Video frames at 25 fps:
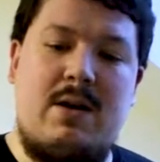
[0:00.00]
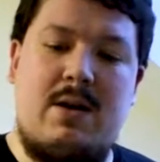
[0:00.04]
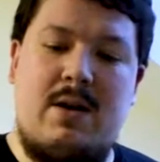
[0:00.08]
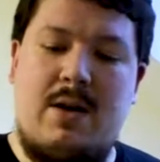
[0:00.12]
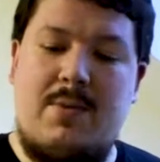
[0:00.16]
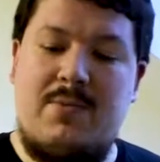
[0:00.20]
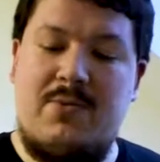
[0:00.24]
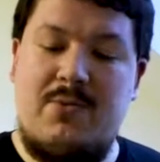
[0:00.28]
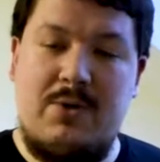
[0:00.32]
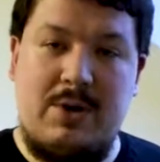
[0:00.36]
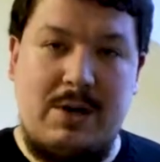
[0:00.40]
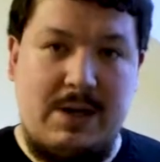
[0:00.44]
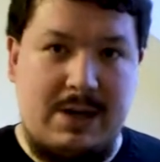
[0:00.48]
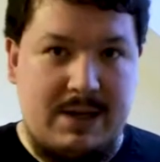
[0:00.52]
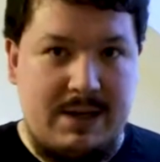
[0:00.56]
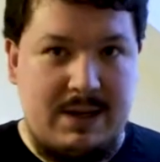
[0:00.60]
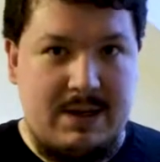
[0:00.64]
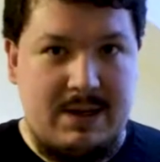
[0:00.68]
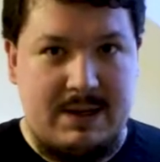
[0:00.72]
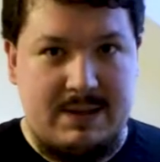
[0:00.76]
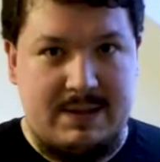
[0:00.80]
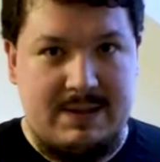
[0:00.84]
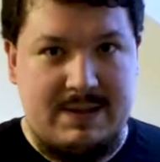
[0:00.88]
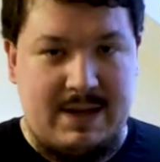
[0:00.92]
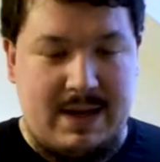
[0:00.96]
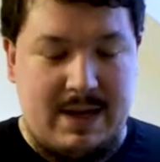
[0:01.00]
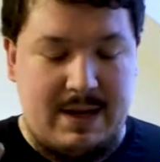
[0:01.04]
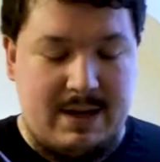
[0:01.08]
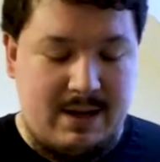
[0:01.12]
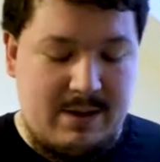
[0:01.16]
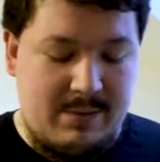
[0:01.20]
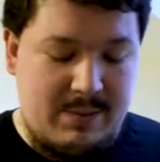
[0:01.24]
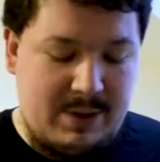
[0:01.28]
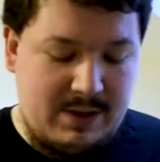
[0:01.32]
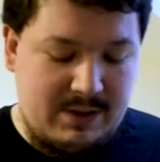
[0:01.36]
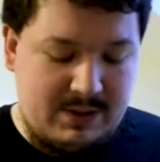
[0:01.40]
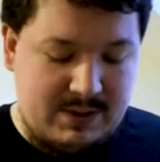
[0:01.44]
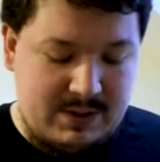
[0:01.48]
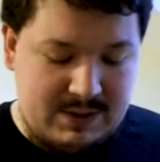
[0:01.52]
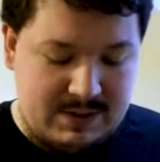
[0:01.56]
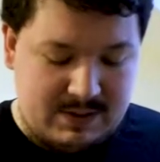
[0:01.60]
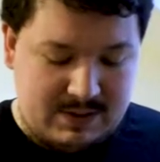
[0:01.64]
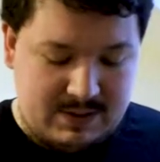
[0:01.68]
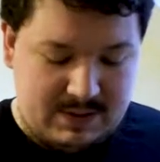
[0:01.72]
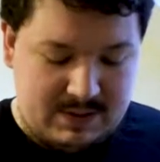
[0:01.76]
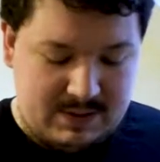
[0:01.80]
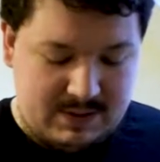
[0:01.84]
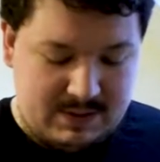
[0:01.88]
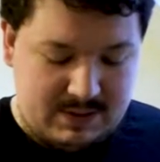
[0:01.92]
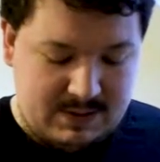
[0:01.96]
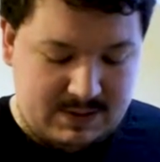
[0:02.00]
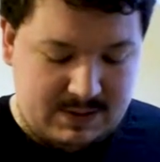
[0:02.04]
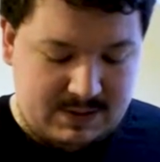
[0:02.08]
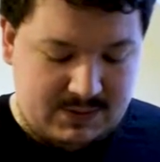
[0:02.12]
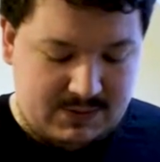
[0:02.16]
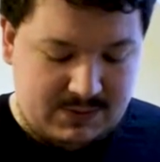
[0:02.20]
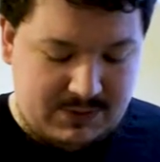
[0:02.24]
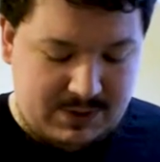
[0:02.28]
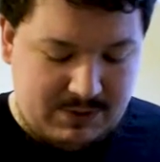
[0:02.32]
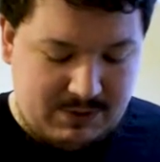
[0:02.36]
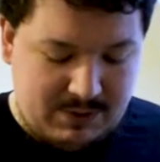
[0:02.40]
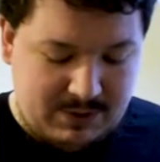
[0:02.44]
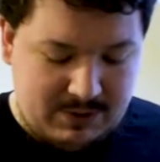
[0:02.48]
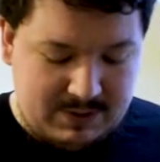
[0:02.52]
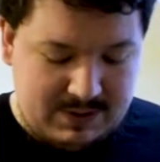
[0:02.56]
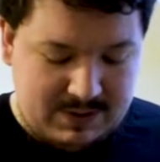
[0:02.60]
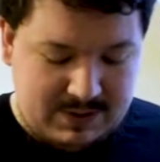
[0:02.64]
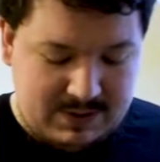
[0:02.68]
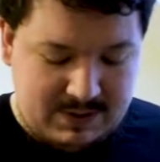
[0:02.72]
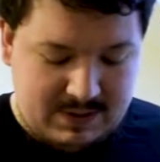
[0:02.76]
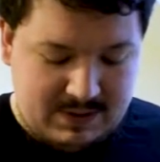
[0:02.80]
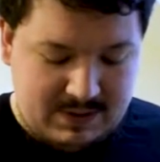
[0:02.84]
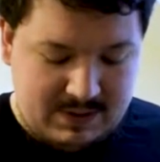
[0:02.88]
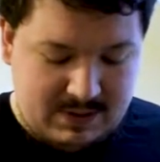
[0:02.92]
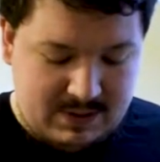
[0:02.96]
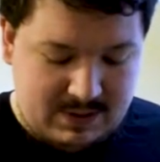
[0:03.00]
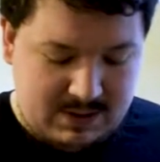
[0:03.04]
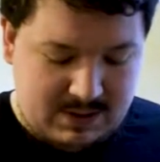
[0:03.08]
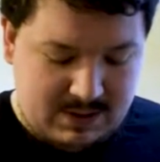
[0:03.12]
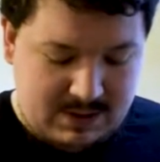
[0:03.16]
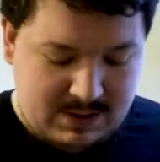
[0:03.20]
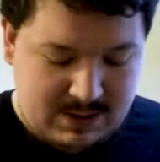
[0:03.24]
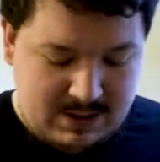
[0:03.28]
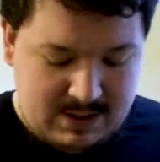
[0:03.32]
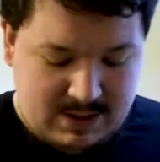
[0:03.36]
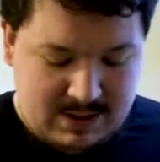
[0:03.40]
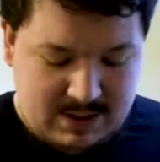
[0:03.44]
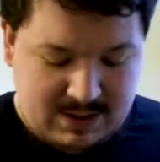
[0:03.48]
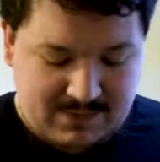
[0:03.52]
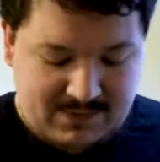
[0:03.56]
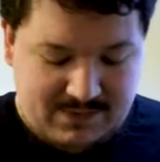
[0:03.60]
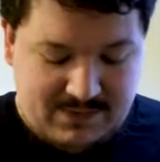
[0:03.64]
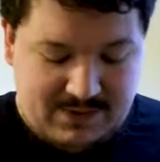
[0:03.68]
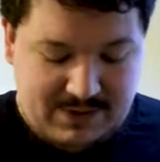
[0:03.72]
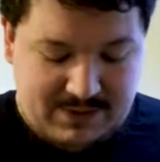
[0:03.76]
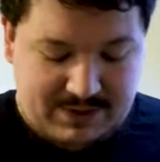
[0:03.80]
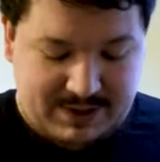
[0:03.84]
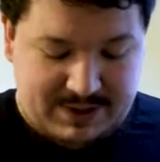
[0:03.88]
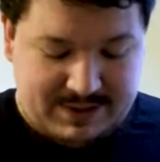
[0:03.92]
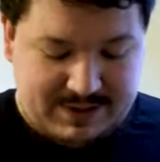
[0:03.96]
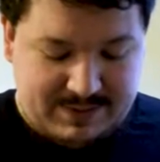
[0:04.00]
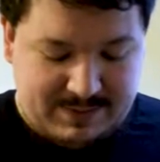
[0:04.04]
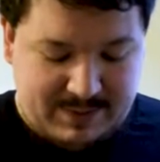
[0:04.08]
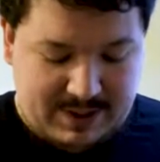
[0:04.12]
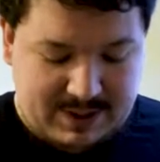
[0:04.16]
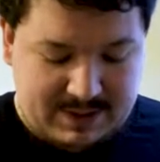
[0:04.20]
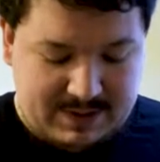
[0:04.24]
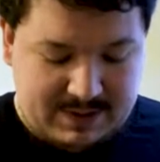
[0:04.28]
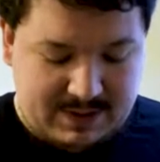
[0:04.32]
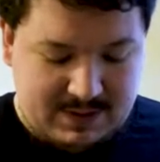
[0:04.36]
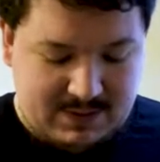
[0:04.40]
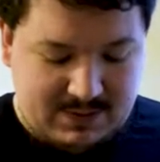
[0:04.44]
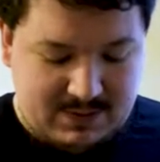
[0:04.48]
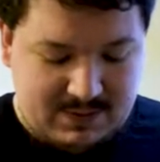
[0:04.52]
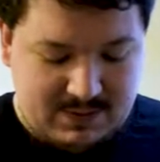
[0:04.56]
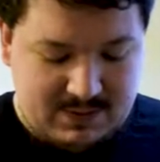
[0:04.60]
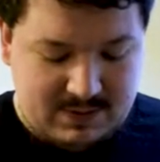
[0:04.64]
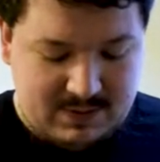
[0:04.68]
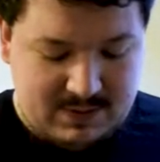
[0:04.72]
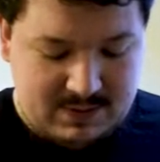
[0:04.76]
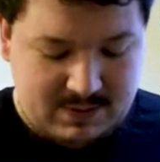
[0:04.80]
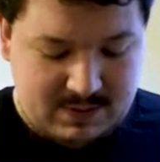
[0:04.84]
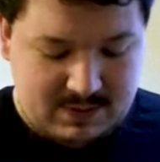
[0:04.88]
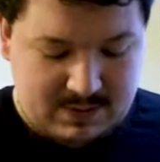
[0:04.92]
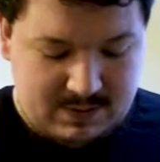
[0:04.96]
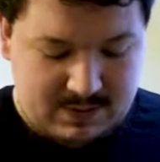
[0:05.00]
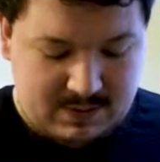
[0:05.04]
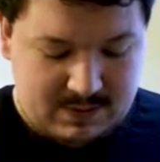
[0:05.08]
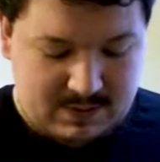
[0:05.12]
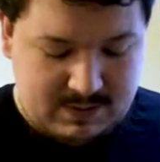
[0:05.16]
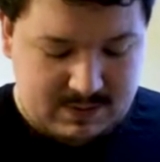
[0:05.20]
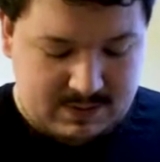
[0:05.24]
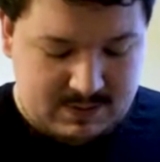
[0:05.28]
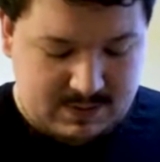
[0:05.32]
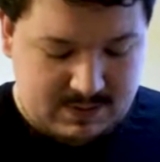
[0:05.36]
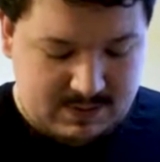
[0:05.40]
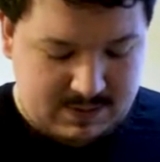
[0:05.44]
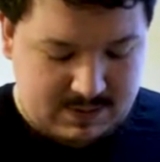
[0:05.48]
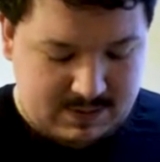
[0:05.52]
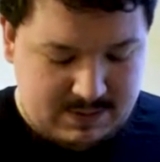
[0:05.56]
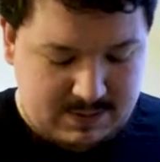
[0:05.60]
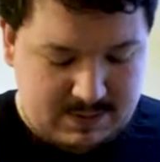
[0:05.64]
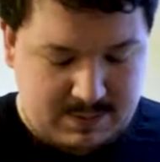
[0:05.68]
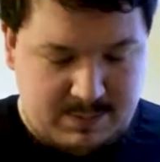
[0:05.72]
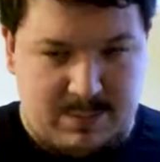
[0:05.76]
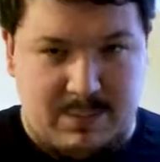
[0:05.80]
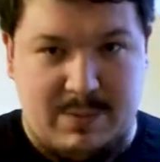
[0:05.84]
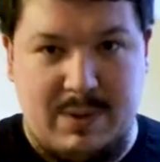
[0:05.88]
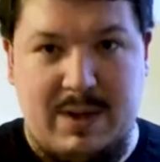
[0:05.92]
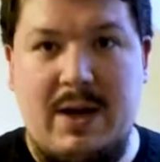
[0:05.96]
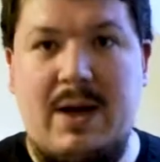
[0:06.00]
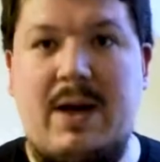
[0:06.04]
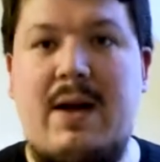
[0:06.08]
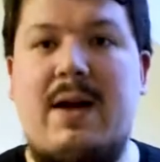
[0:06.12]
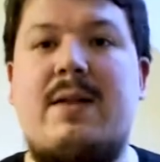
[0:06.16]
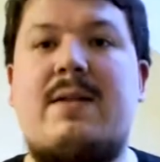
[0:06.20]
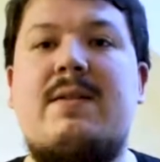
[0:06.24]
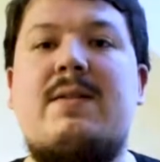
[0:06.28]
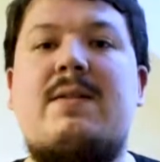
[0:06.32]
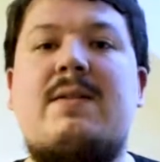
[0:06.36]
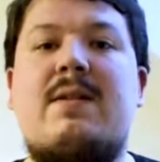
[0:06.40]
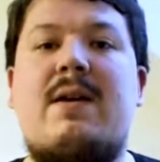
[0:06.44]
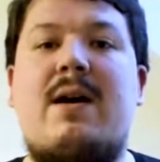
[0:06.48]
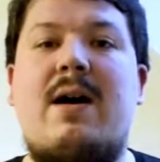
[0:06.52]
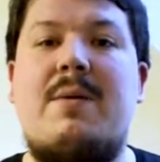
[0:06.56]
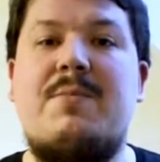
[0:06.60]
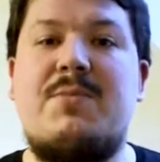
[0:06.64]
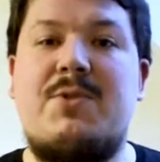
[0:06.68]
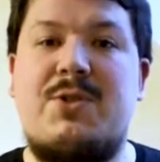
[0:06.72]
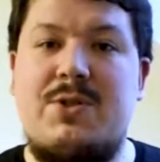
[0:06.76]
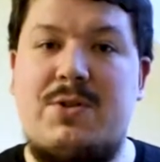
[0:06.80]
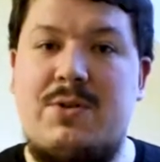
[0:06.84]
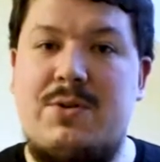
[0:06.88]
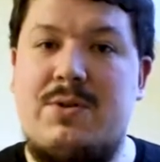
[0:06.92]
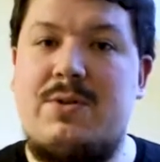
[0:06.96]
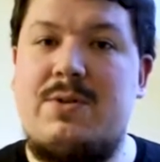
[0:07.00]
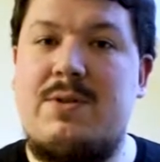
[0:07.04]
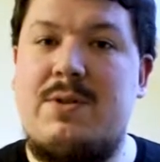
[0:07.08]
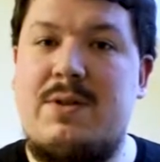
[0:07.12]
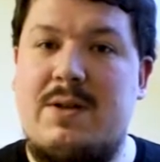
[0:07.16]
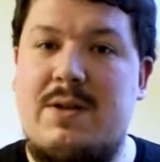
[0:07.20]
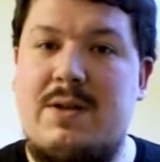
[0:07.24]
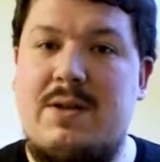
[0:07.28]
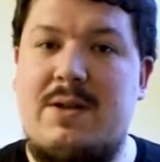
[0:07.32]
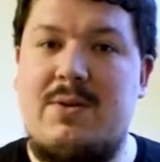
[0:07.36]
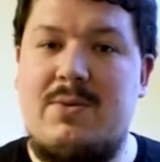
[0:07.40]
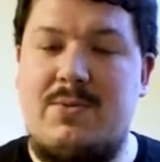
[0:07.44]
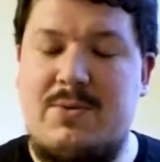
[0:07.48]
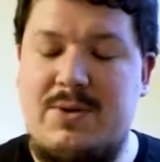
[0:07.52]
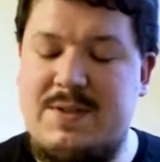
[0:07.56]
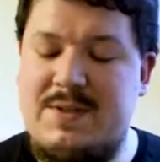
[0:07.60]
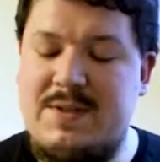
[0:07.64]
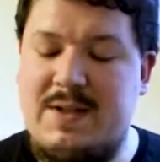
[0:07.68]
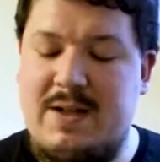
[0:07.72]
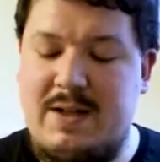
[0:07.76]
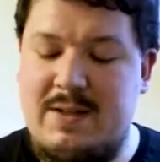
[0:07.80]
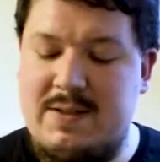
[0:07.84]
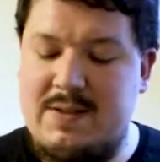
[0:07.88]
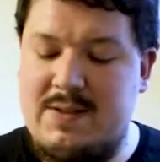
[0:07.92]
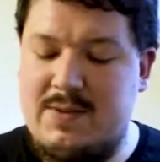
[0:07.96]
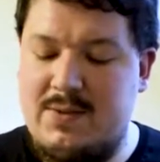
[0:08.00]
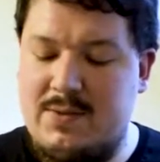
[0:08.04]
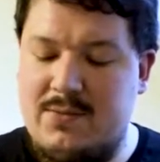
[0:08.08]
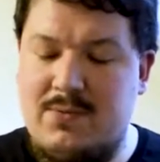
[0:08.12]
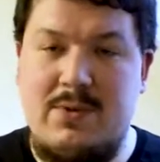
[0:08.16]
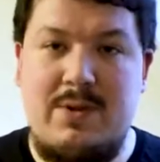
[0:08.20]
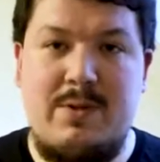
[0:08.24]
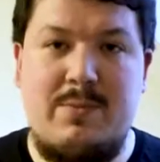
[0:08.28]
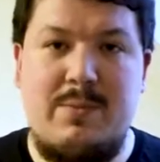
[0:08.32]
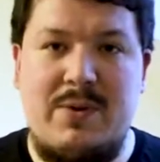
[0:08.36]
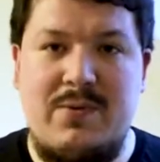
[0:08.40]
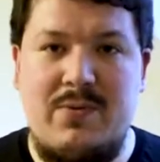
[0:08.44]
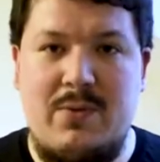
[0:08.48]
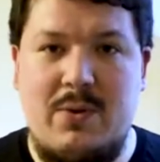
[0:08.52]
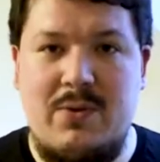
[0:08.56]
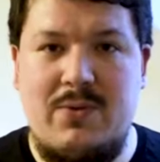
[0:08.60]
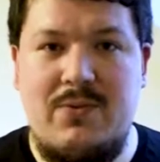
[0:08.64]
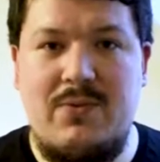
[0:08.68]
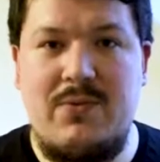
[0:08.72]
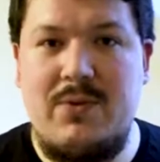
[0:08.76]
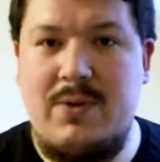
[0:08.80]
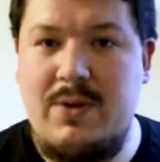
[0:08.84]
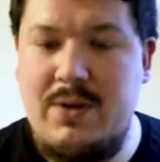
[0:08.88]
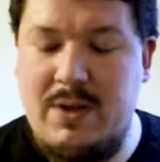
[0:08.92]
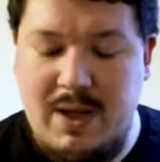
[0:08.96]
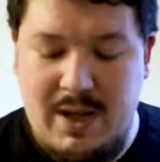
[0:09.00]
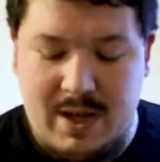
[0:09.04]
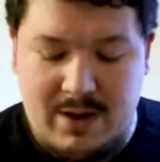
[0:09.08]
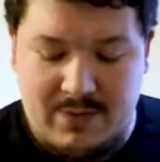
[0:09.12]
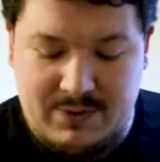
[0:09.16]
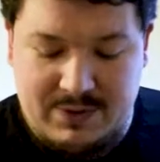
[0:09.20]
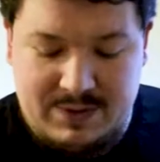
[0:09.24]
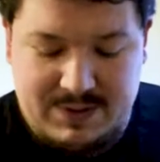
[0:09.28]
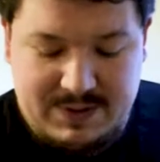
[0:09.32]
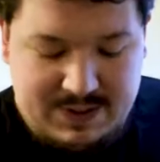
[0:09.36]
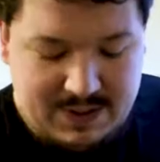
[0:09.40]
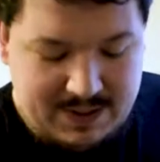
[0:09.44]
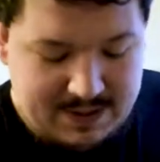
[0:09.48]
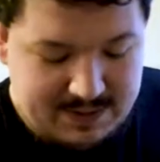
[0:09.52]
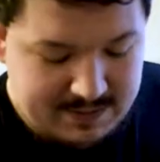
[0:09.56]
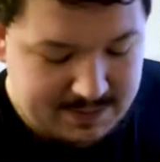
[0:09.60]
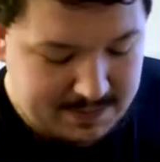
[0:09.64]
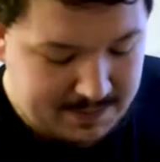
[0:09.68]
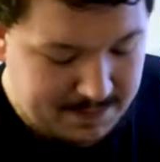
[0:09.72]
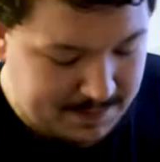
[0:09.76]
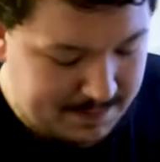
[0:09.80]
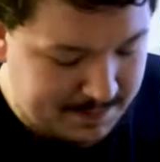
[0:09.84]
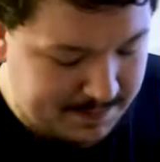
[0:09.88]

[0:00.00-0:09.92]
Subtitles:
I'm really excited about this. These three rolls are very expensive, but I'm sure the results will be worth every cent.